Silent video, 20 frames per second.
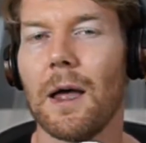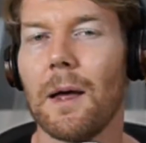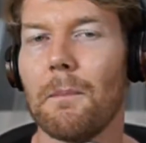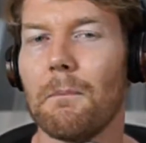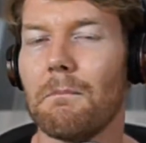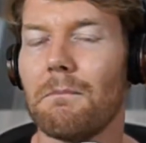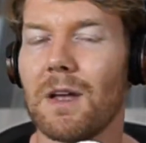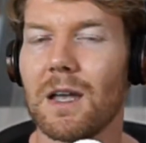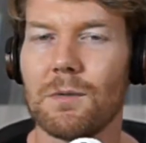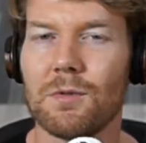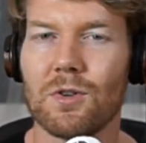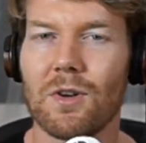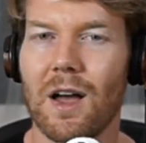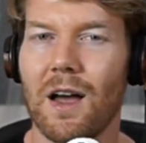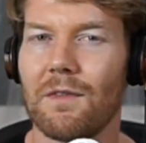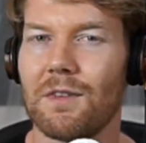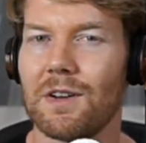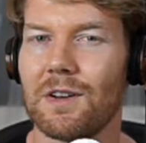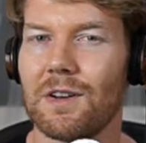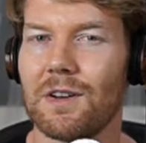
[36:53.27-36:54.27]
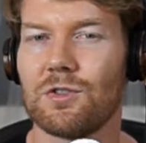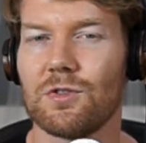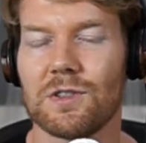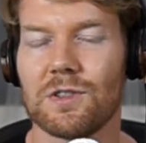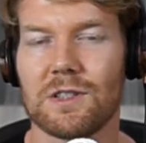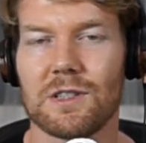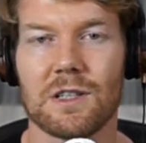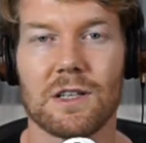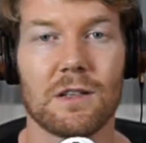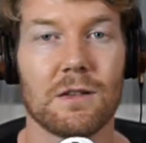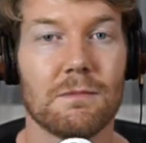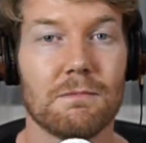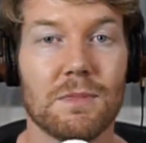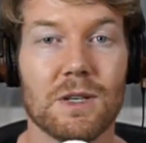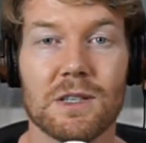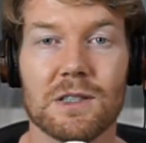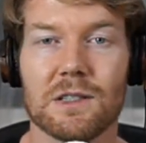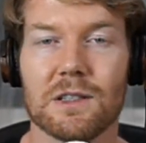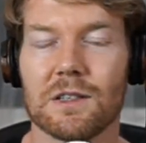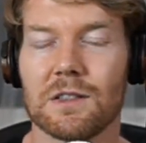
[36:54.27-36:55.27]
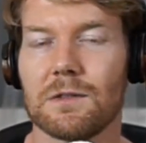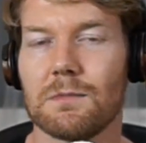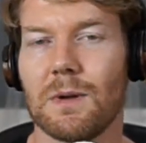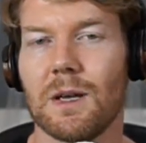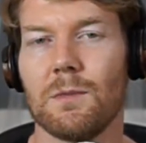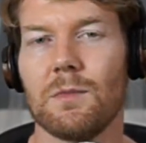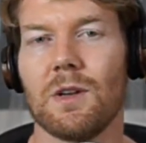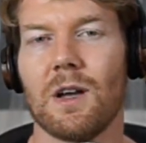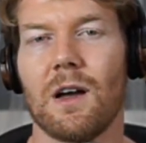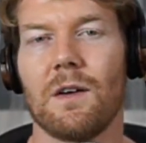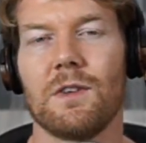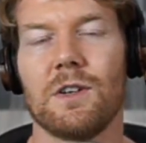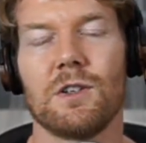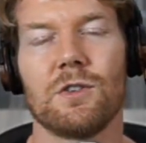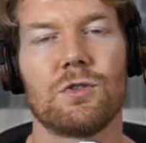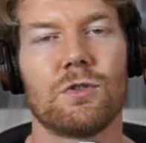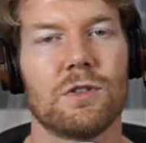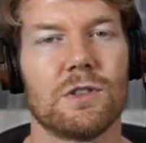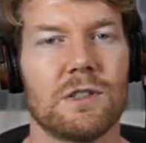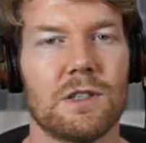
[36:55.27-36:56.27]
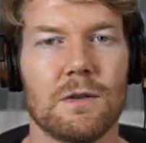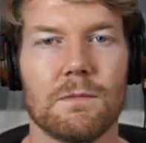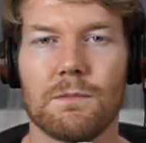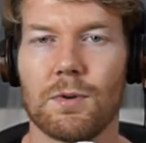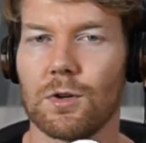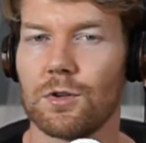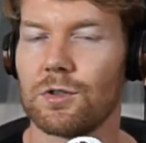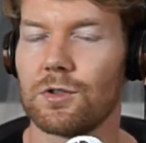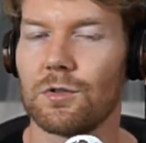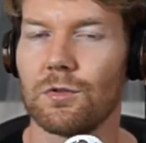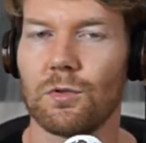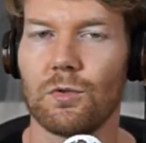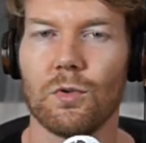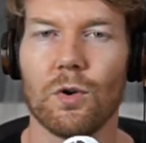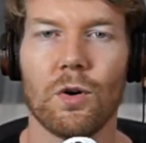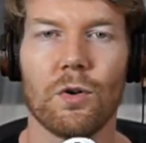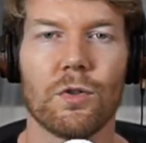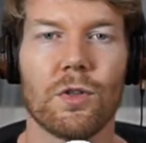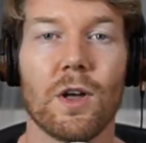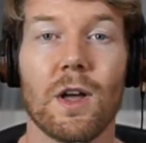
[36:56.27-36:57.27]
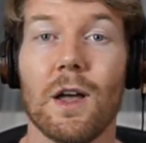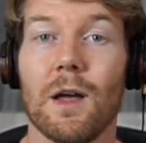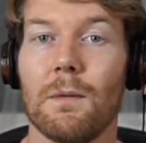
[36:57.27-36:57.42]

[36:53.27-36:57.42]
Maybe you have an interest in business. Maybe you have an interest in personal growth.